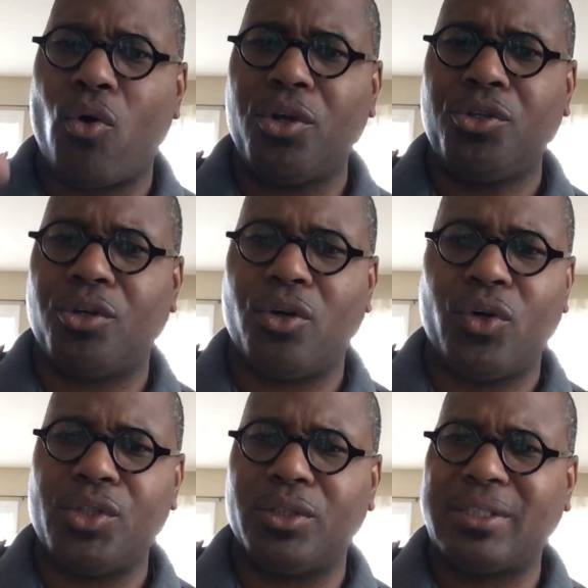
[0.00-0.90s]
on your
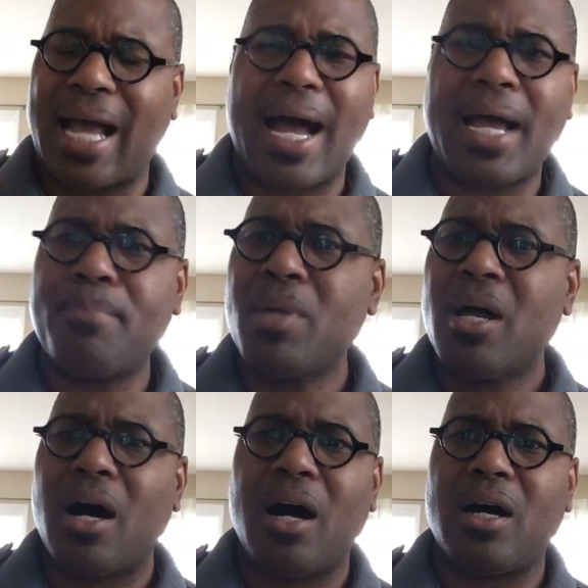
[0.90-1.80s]
on your time
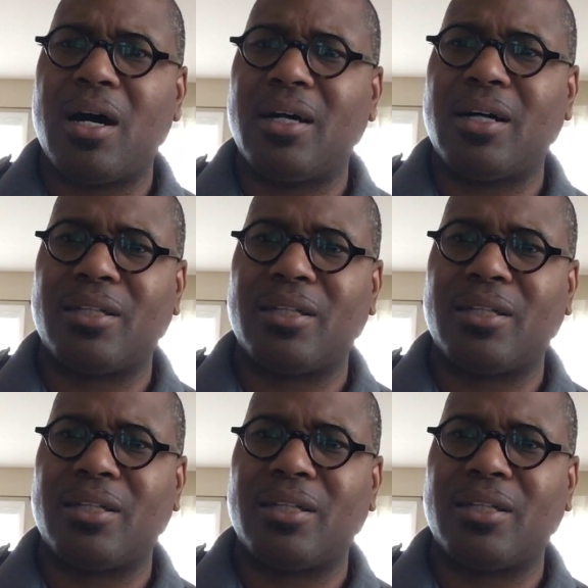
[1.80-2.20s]
uh, uh,